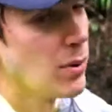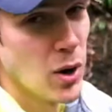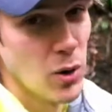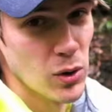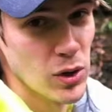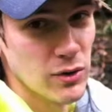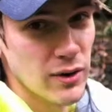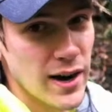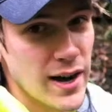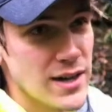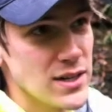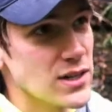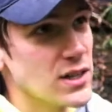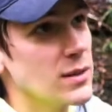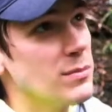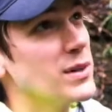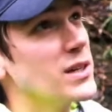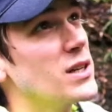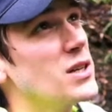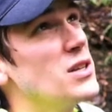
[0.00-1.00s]
polarizer
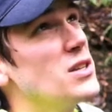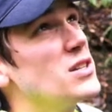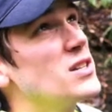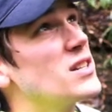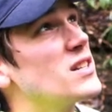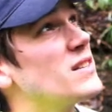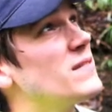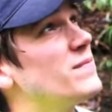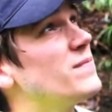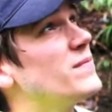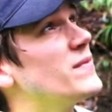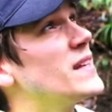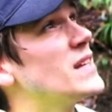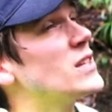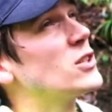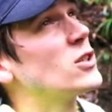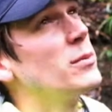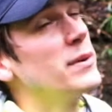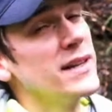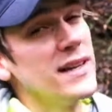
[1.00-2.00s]
because
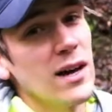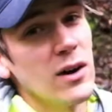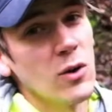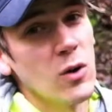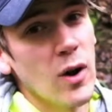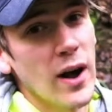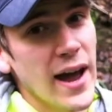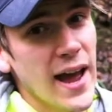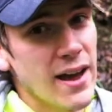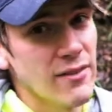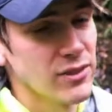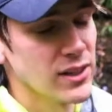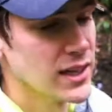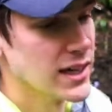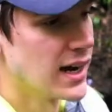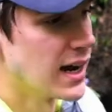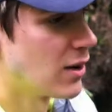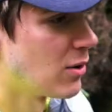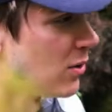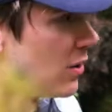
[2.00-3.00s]
it's coming down quite heavily
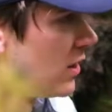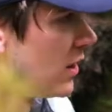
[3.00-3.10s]
now,